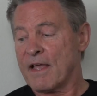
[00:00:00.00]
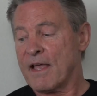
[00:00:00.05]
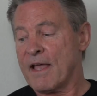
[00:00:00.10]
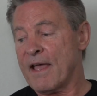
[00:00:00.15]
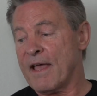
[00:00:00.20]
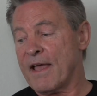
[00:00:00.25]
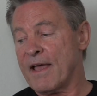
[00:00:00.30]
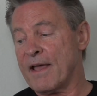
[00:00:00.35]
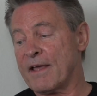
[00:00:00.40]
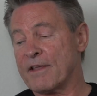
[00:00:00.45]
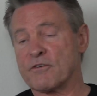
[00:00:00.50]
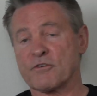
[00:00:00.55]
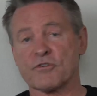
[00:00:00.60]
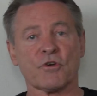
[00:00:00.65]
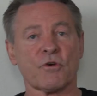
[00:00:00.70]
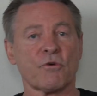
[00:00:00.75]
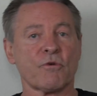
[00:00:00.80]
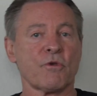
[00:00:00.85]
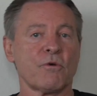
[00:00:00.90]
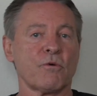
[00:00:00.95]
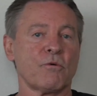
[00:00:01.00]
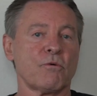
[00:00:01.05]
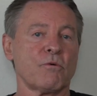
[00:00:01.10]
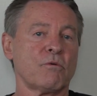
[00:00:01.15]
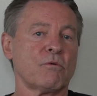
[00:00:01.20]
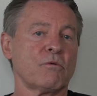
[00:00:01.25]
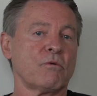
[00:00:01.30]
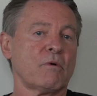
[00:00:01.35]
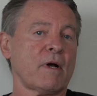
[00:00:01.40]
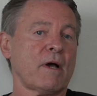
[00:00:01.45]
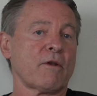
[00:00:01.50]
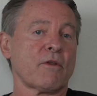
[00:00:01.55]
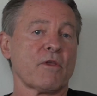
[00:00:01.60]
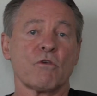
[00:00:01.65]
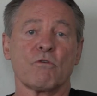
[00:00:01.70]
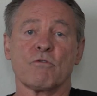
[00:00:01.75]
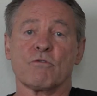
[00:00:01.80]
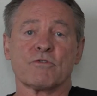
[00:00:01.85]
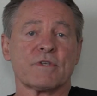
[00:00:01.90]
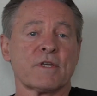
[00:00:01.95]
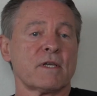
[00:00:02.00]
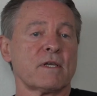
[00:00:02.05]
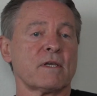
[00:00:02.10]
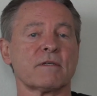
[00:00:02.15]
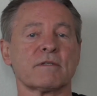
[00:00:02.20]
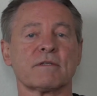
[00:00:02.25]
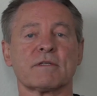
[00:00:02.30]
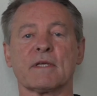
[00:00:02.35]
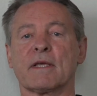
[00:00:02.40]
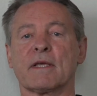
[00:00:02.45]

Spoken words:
and show you how to use it